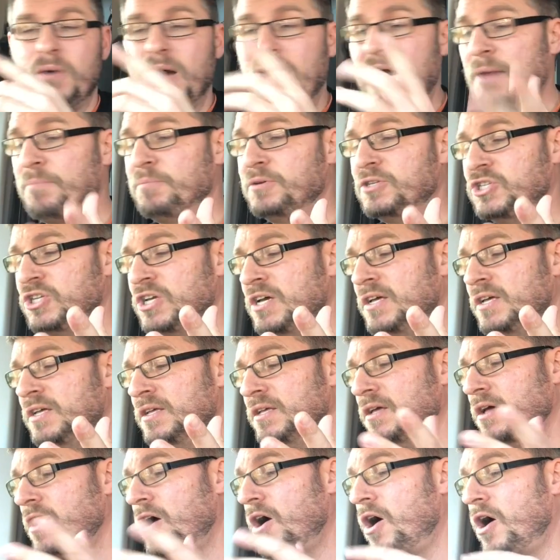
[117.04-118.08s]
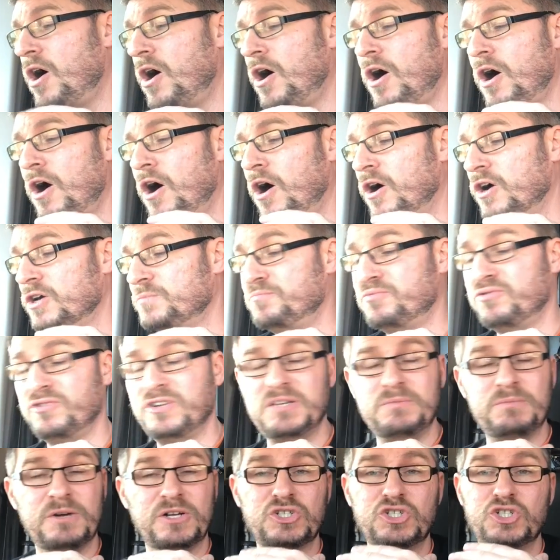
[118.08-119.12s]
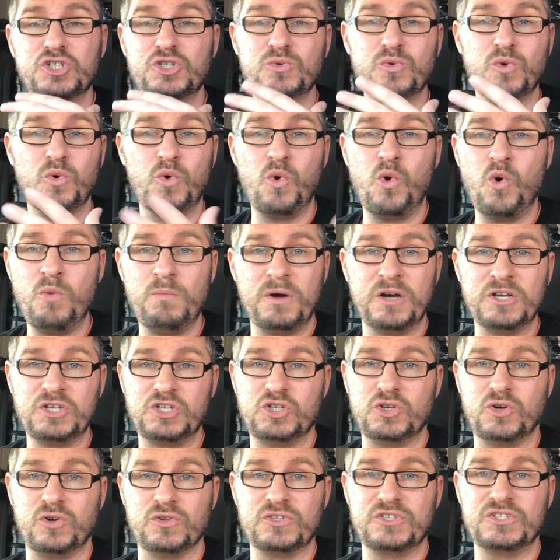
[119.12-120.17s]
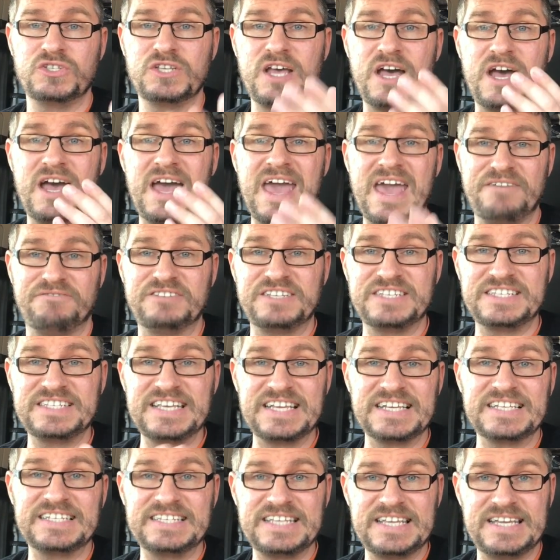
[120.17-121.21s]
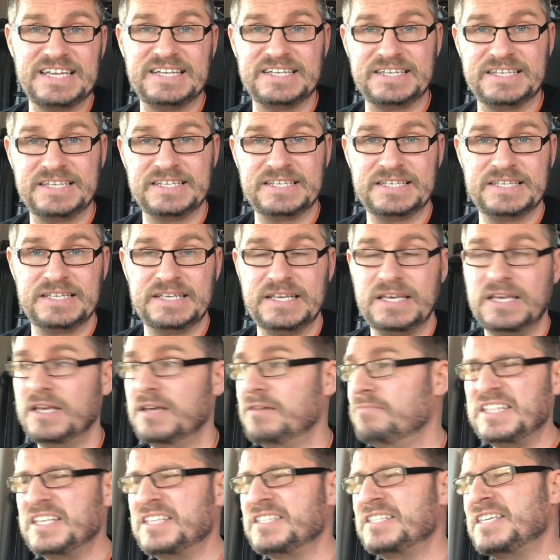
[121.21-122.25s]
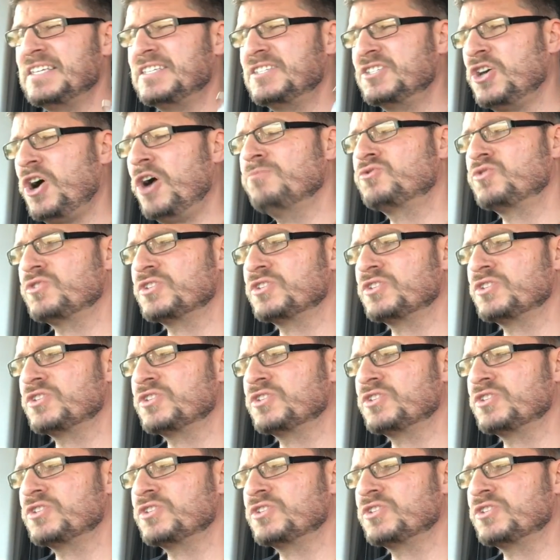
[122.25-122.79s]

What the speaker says: aperture, I pretty much shoot all my shots at f/16. There's times